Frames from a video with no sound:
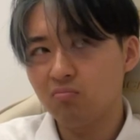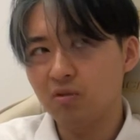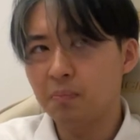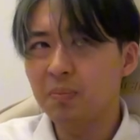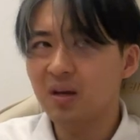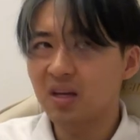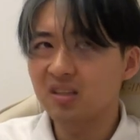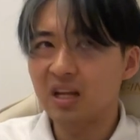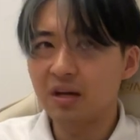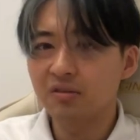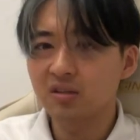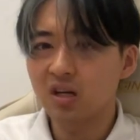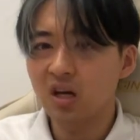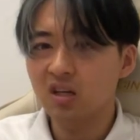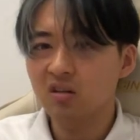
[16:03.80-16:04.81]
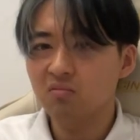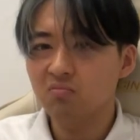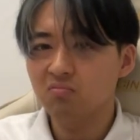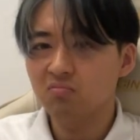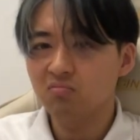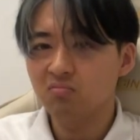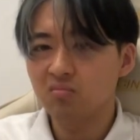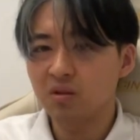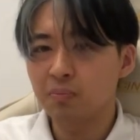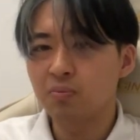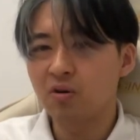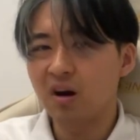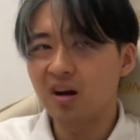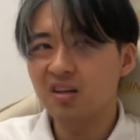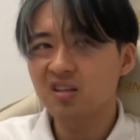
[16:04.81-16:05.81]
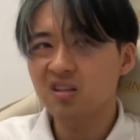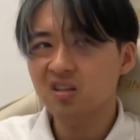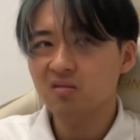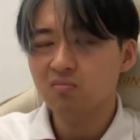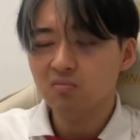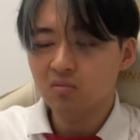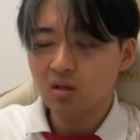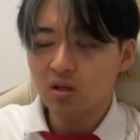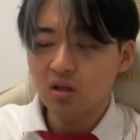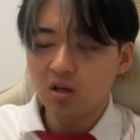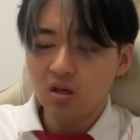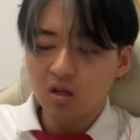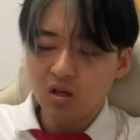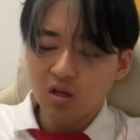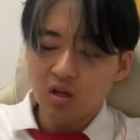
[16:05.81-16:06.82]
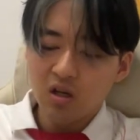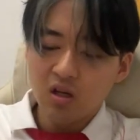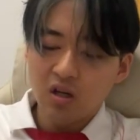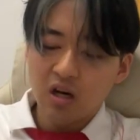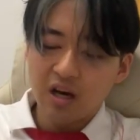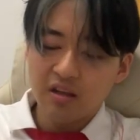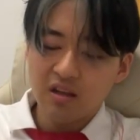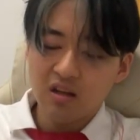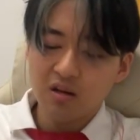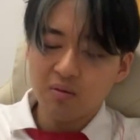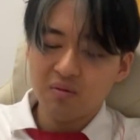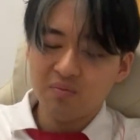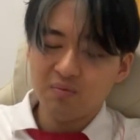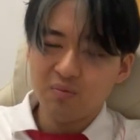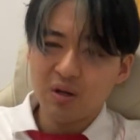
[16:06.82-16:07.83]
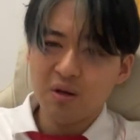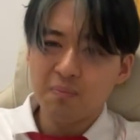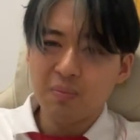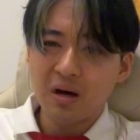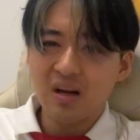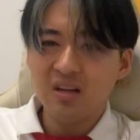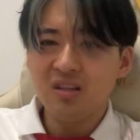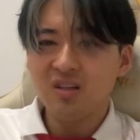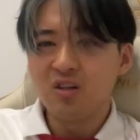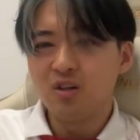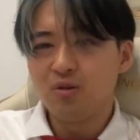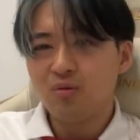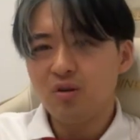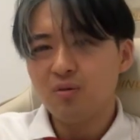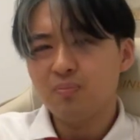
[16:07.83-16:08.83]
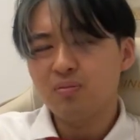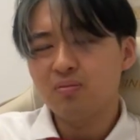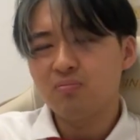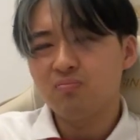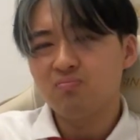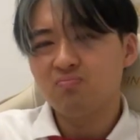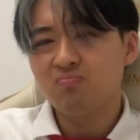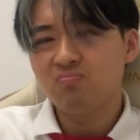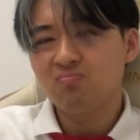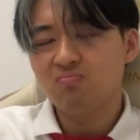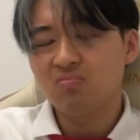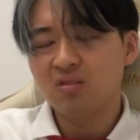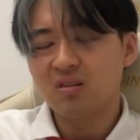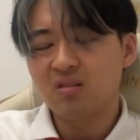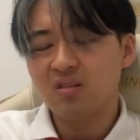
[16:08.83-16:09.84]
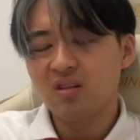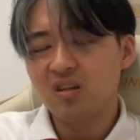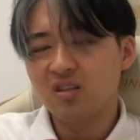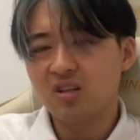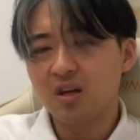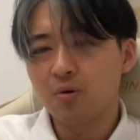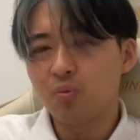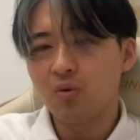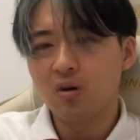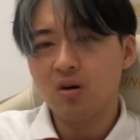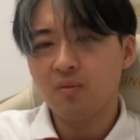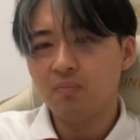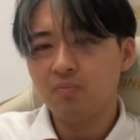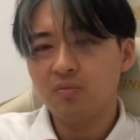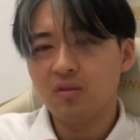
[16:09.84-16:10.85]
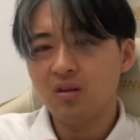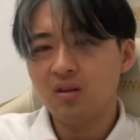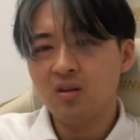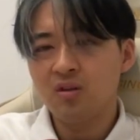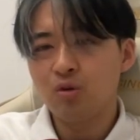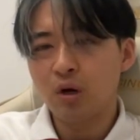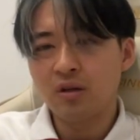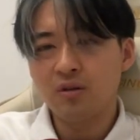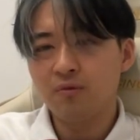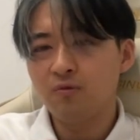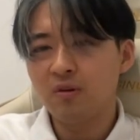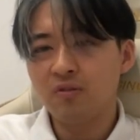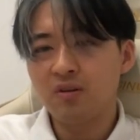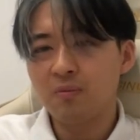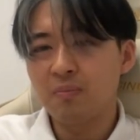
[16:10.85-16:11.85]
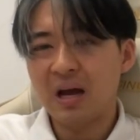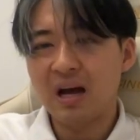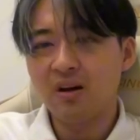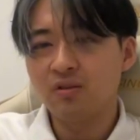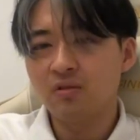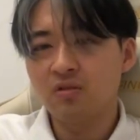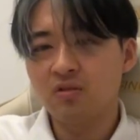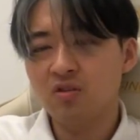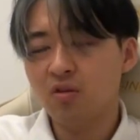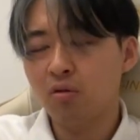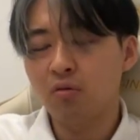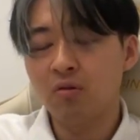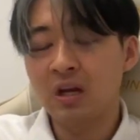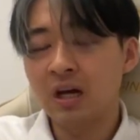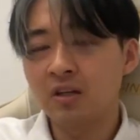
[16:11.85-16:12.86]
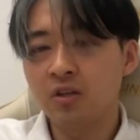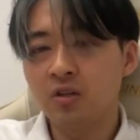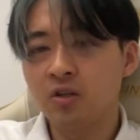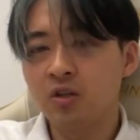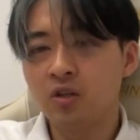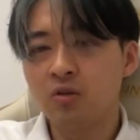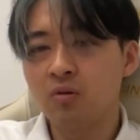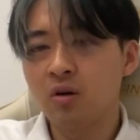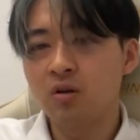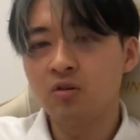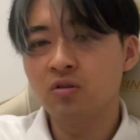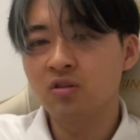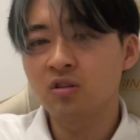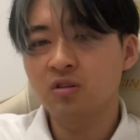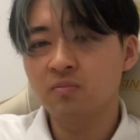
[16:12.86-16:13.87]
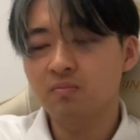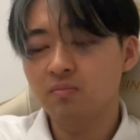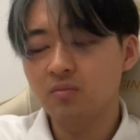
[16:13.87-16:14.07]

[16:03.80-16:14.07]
the biggest downside, the price. I think when you buy in Europe, it's like what, £250, €300,